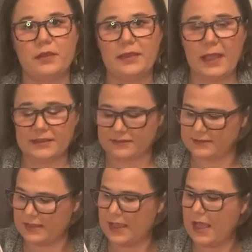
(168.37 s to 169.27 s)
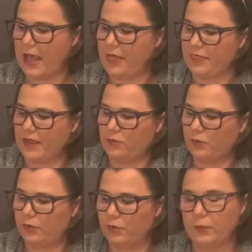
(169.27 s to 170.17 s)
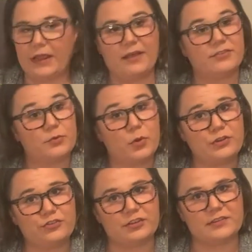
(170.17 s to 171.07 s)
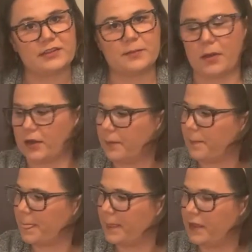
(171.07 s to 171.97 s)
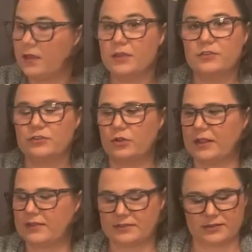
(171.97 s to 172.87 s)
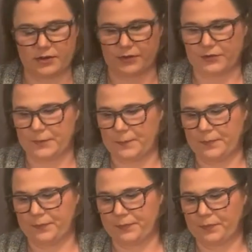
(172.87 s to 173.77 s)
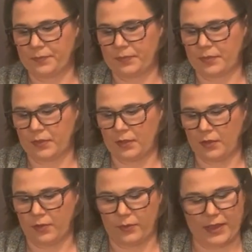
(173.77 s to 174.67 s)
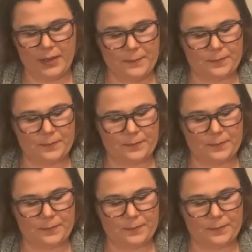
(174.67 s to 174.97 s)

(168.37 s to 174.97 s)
Yes, and then you have some questions at the bottom. So let's start. Okay?